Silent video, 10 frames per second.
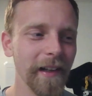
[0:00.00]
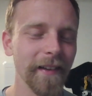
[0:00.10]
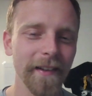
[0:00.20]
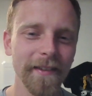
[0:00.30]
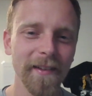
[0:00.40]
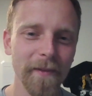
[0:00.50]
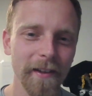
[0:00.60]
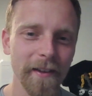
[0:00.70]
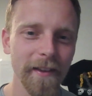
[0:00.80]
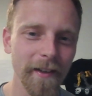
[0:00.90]
and that's
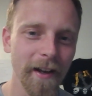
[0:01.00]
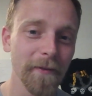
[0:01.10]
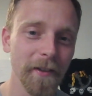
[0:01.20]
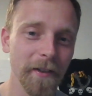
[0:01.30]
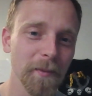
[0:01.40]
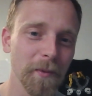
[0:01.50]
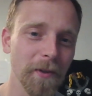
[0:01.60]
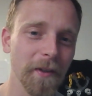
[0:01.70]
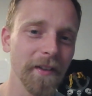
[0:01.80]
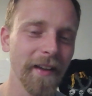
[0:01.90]
something that the novel
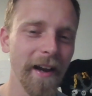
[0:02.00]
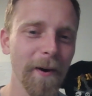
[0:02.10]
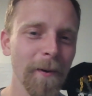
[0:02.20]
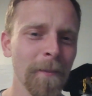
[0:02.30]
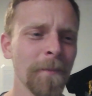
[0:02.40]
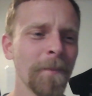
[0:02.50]
explores, how